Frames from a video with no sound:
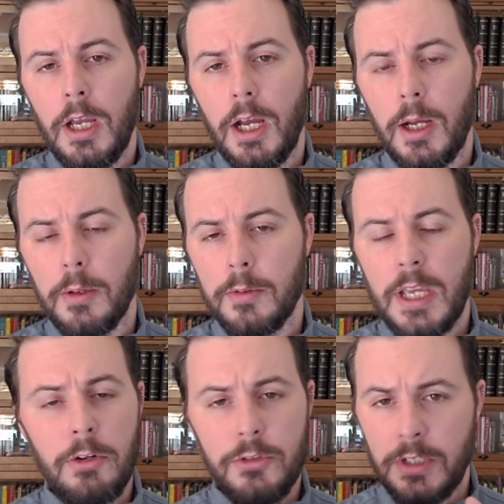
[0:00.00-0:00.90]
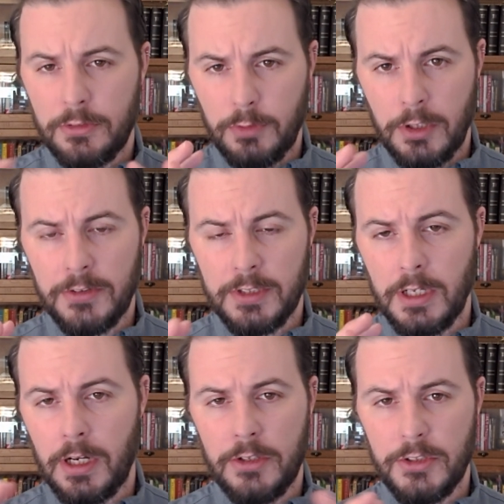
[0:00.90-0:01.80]
countertransference and
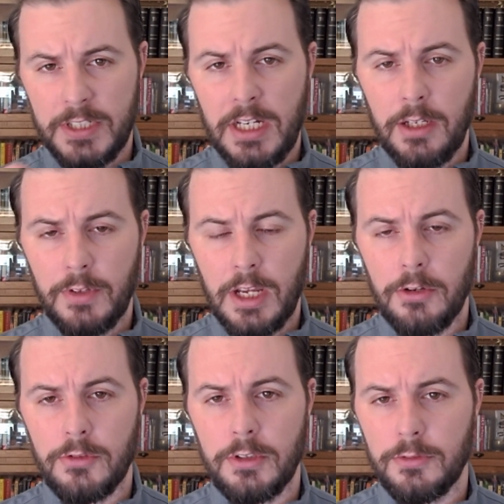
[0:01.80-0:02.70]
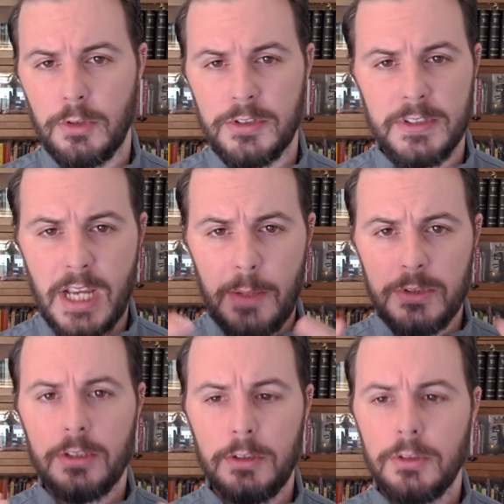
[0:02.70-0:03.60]
an understanding of countertransference is
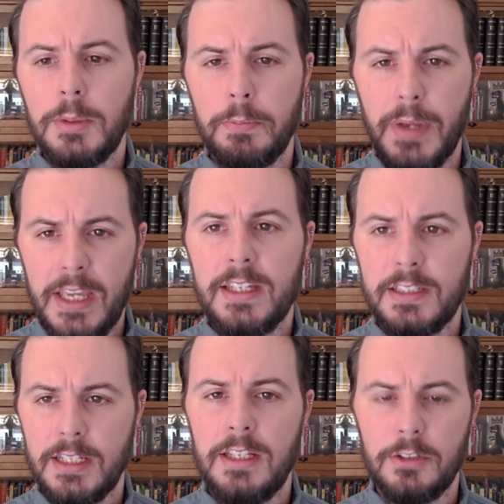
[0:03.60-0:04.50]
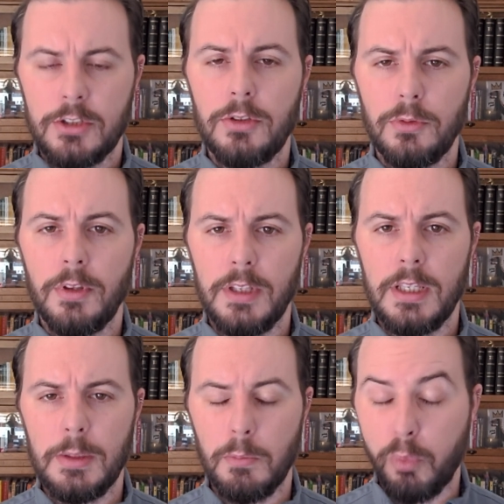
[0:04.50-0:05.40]
absolutely baked into
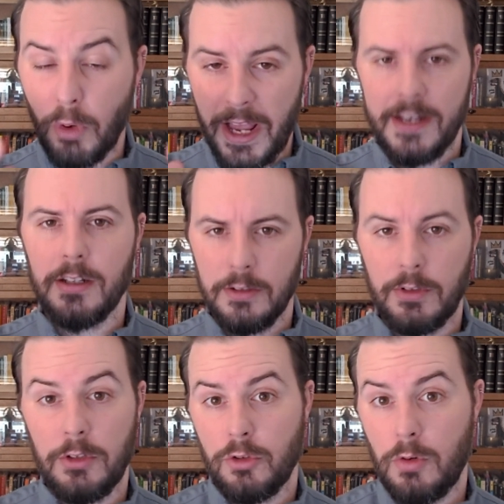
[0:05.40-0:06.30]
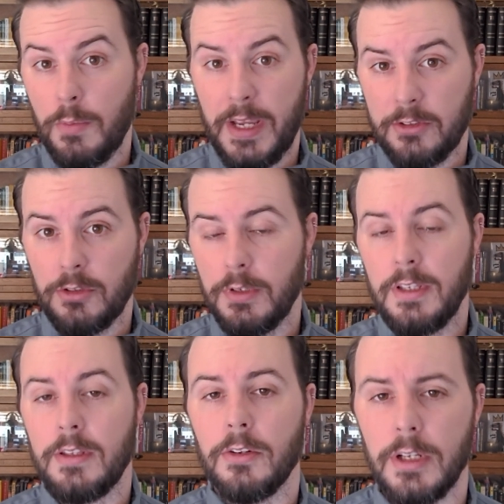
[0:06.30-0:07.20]
the bread of control mastery
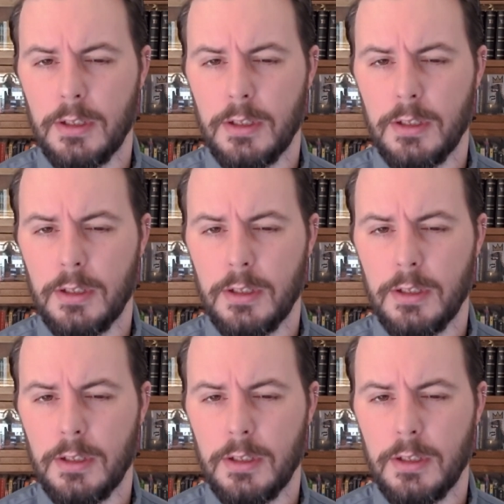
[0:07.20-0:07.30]
theory.